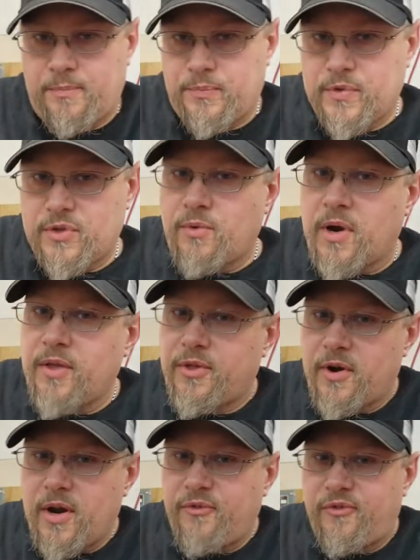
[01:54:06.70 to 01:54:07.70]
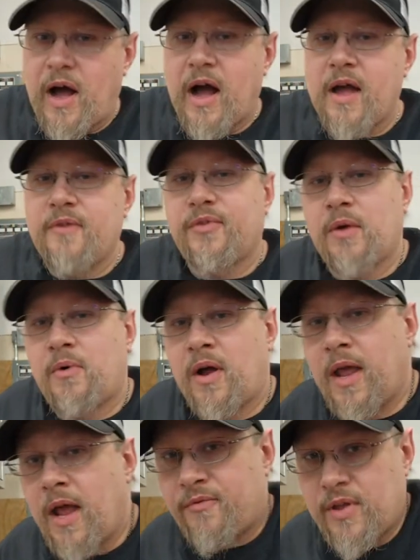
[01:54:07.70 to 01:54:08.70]
2035, they
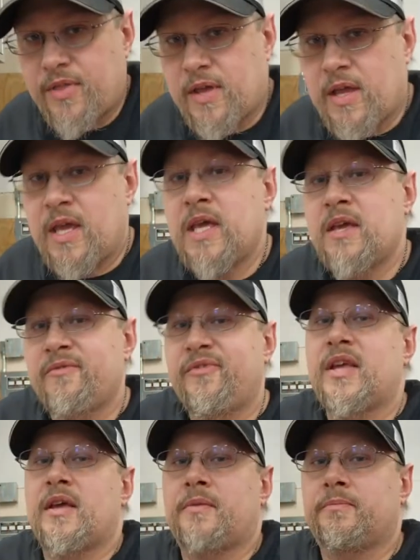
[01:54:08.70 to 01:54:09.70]
want everything EV.